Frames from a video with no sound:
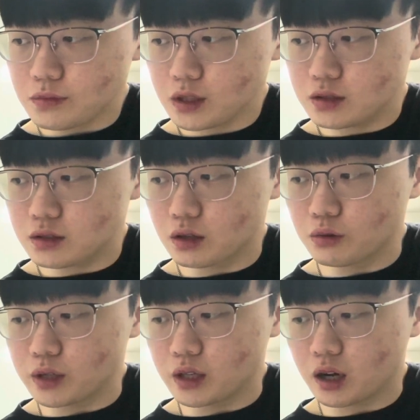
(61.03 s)
So
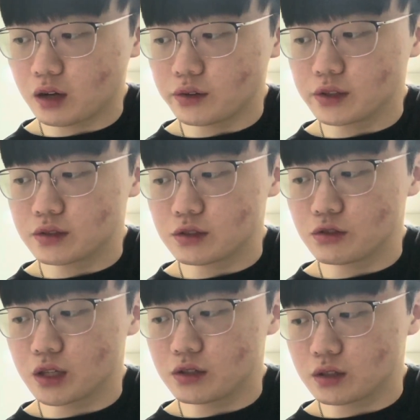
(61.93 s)
we call this
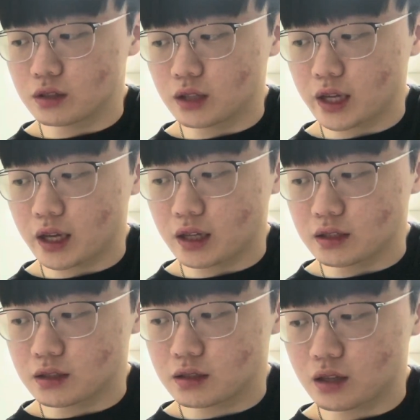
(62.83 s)
situation
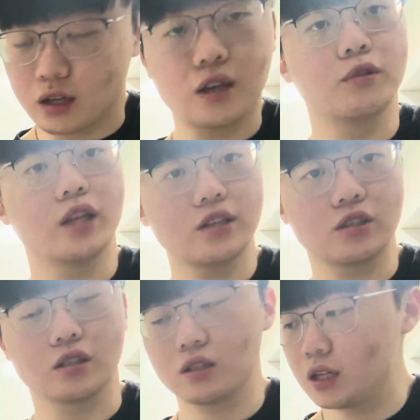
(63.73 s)
as
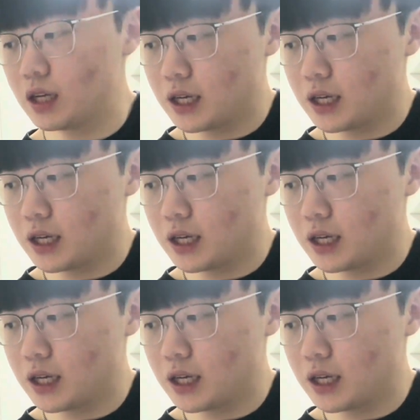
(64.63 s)
accumulation,